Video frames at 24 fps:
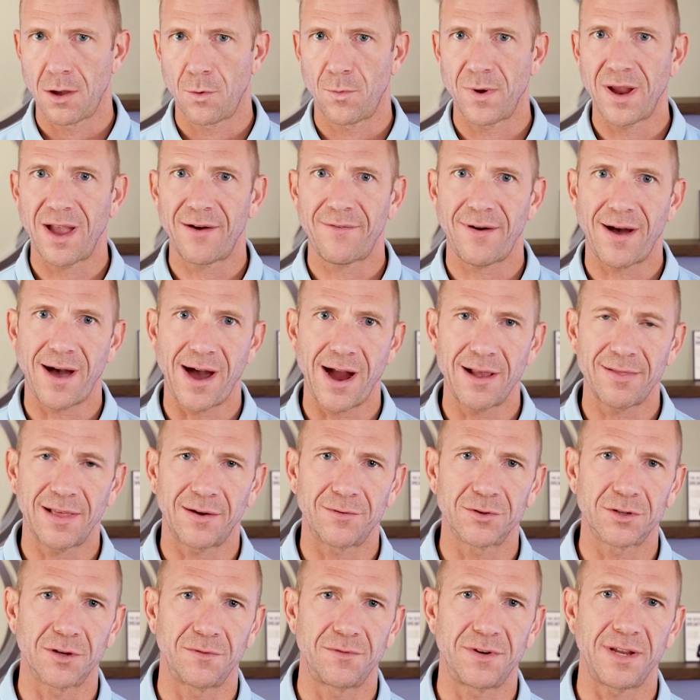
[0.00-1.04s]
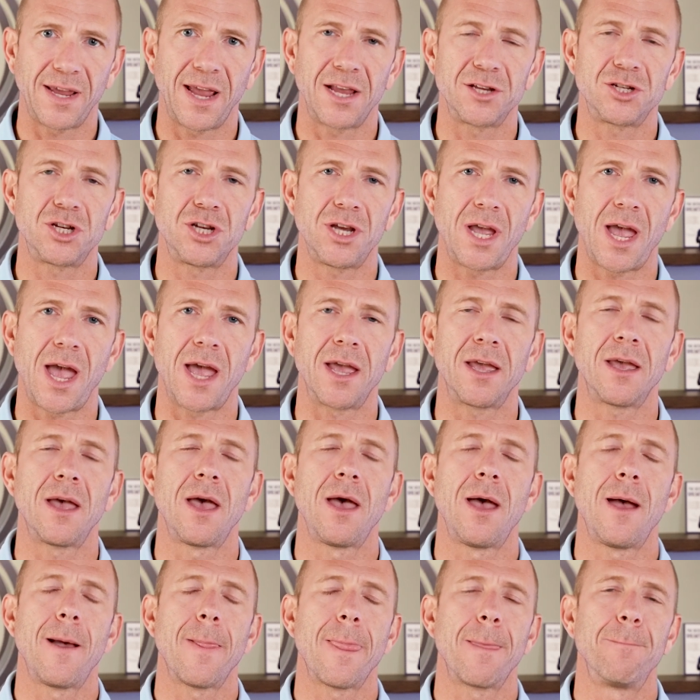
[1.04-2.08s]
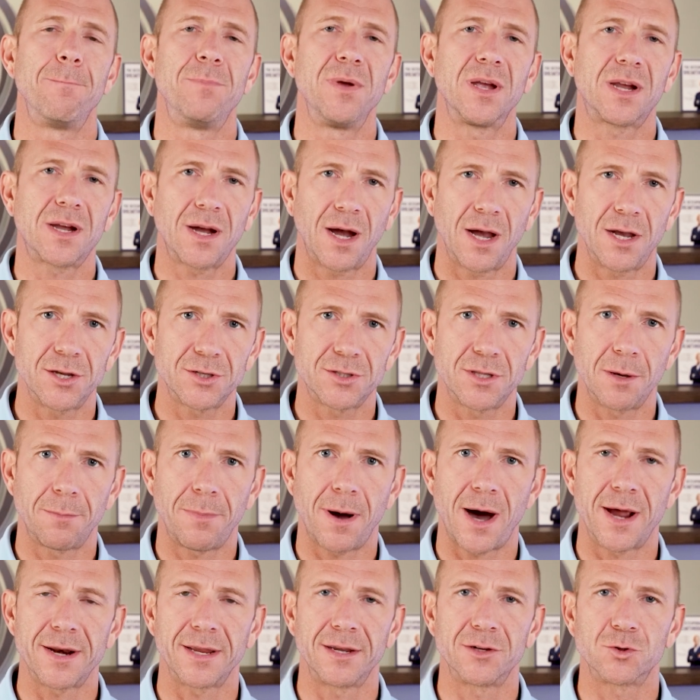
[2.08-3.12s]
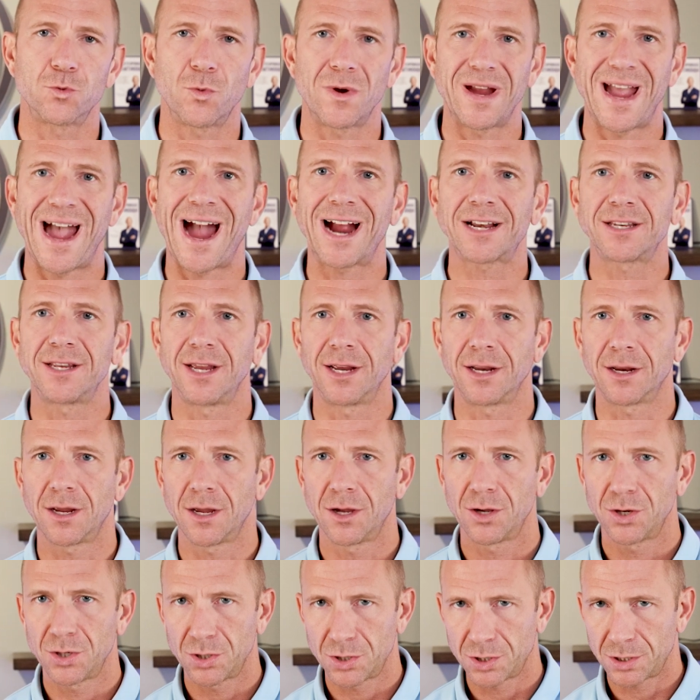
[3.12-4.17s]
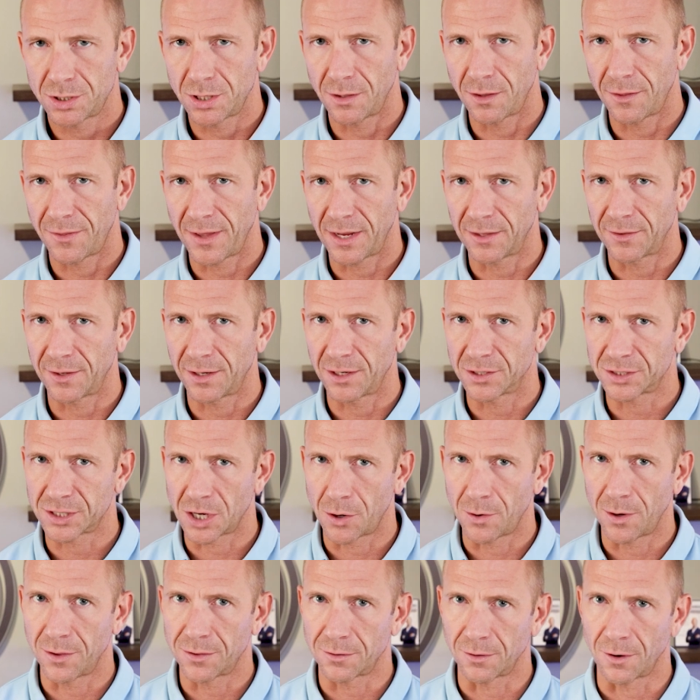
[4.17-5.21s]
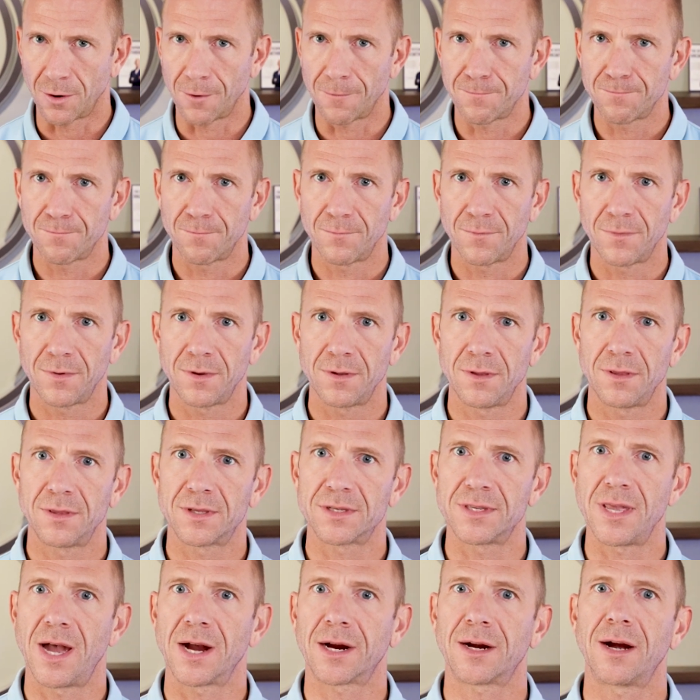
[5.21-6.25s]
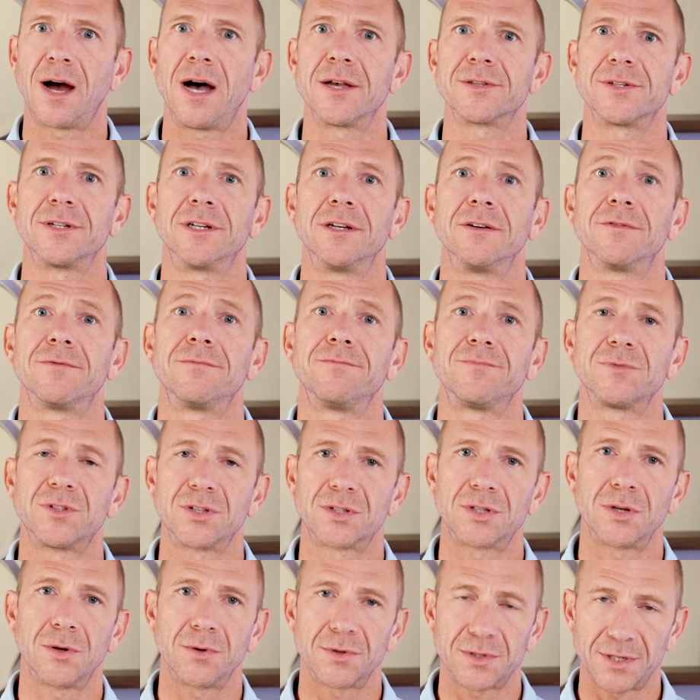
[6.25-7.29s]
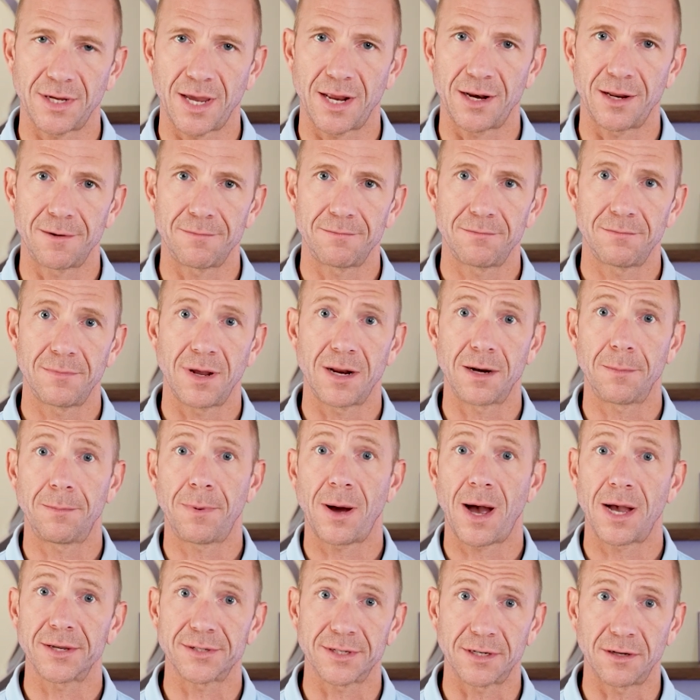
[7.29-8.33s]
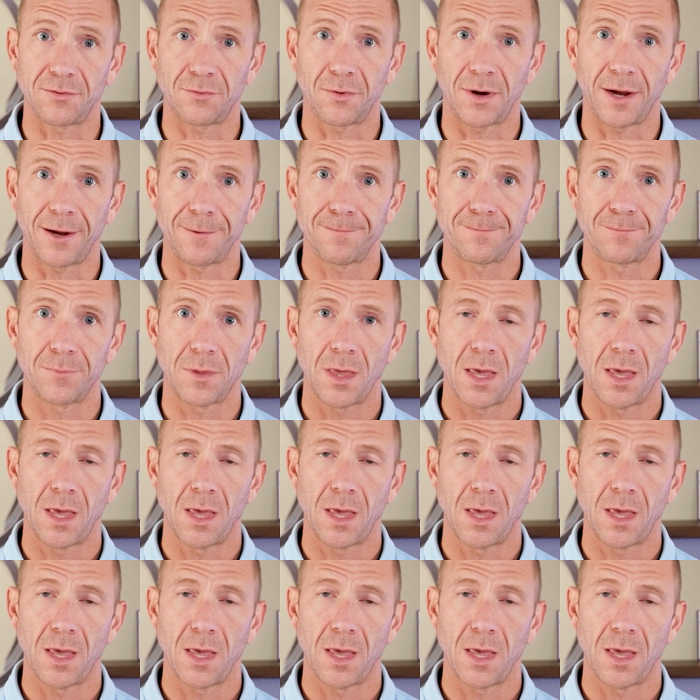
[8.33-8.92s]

We have high levels of DHEA because the body is reacting to the thing that it's going through. It's not causative, it's associated in a positive way.